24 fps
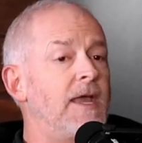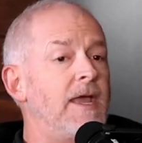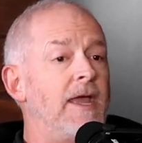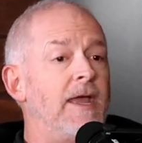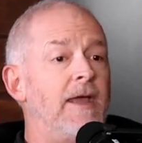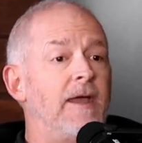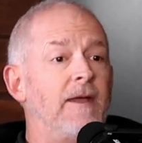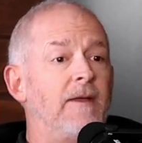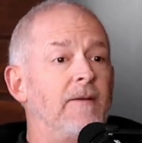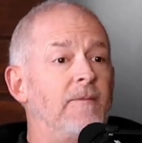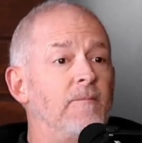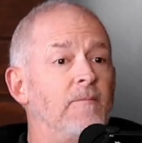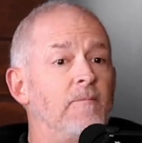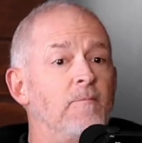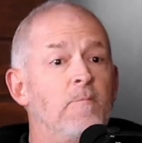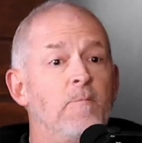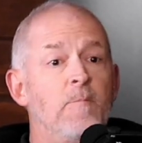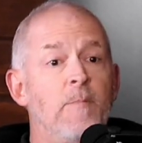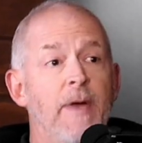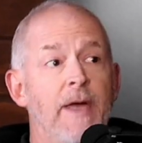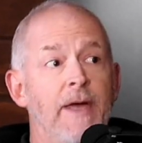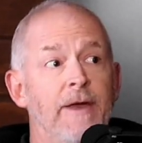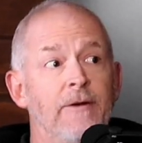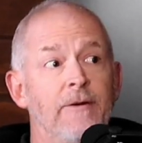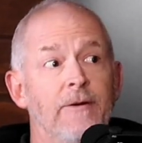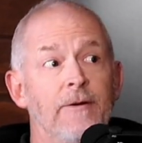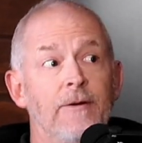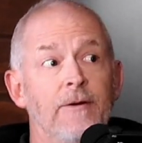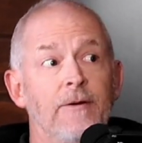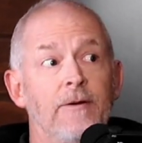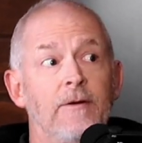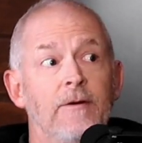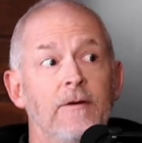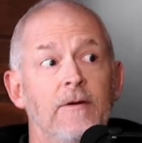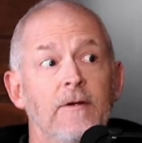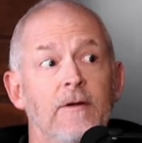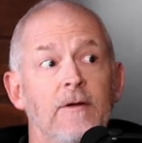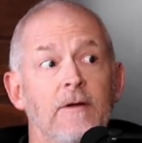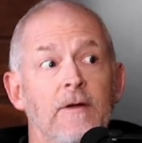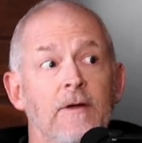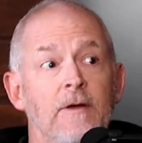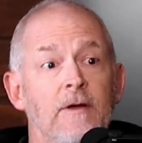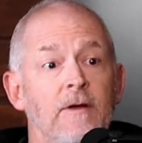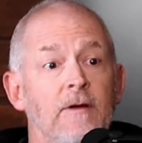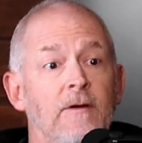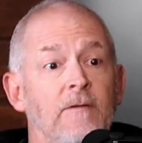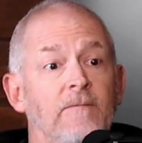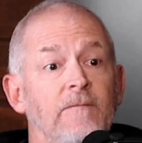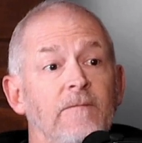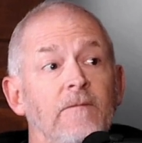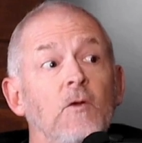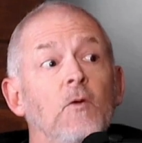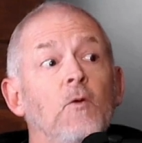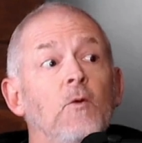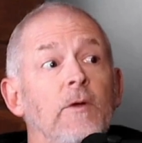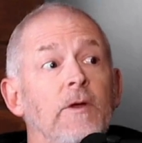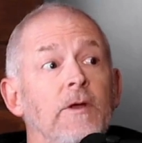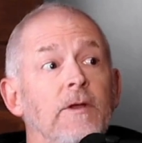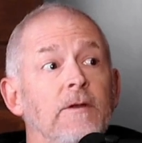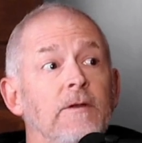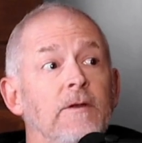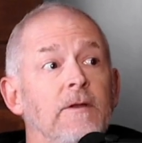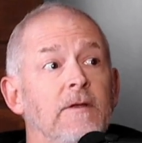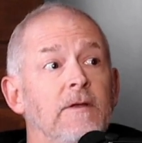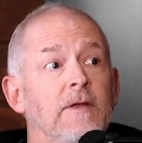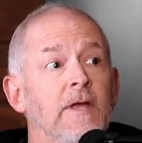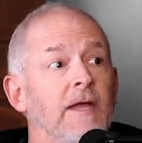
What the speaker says: and better fluid